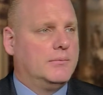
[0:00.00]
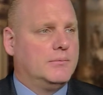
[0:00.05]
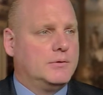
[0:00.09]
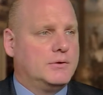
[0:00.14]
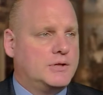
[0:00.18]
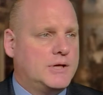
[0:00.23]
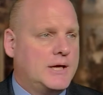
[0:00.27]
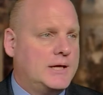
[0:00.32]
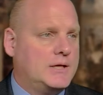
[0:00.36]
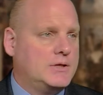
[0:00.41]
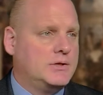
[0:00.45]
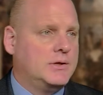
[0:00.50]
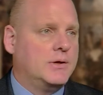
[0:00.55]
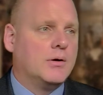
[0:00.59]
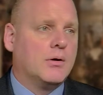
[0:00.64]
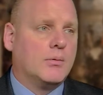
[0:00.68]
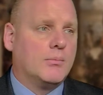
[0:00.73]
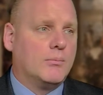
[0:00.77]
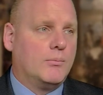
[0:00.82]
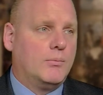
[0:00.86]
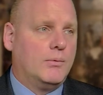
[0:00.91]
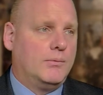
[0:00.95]
changing
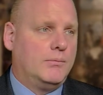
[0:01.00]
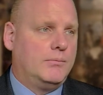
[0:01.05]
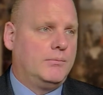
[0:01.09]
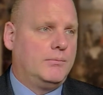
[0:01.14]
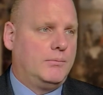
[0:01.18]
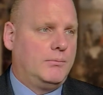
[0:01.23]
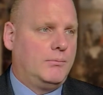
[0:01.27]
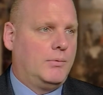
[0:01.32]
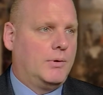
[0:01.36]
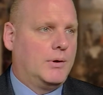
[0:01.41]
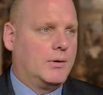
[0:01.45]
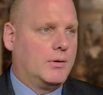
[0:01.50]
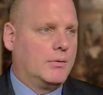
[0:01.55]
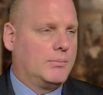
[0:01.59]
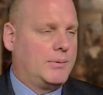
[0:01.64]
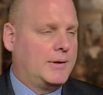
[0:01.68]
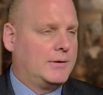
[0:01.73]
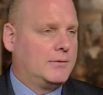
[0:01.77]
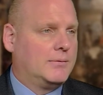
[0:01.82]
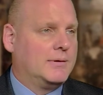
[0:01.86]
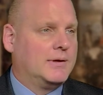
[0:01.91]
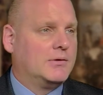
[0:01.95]
what our
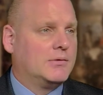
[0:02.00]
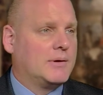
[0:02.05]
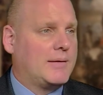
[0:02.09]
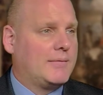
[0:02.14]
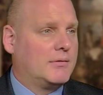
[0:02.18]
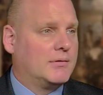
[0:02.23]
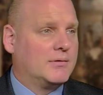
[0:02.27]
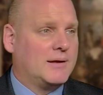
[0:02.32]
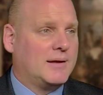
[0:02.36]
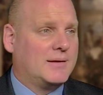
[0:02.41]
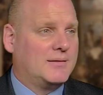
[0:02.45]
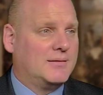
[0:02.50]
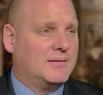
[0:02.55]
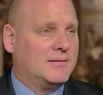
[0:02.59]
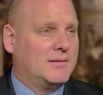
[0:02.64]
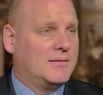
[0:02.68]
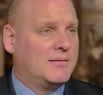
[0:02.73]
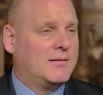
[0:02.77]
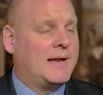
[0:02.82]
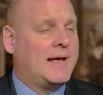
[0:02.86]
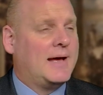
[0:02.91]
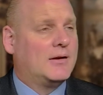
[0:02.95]
Pennsylvania driver's license
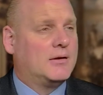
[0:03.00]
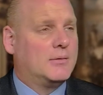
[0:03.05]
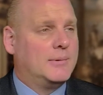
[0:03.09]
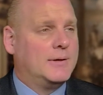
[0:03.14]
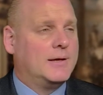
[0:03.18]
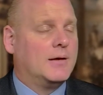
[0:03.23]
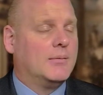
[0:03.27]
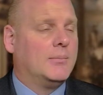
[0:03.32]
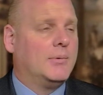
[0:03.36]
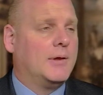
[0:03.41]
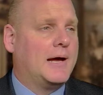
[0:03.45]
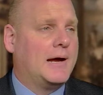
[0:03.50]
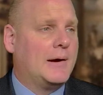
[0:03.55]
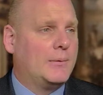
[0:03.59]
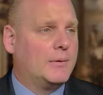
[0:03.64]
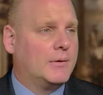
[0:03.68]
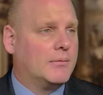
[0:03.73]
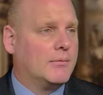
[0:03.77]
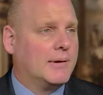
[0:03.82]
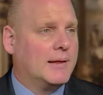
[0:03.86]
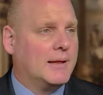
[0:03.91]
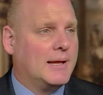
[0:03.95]
is now to be compliant with
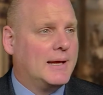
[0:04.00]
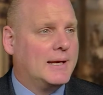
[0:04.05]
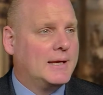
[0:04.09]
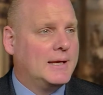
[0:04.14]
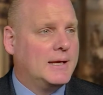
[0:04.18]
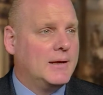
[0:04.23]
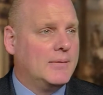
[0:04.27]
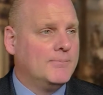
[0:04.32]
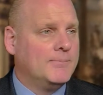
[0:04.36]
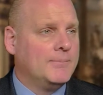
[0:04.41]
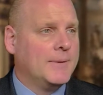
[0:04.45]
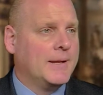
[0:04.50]
the REAL ID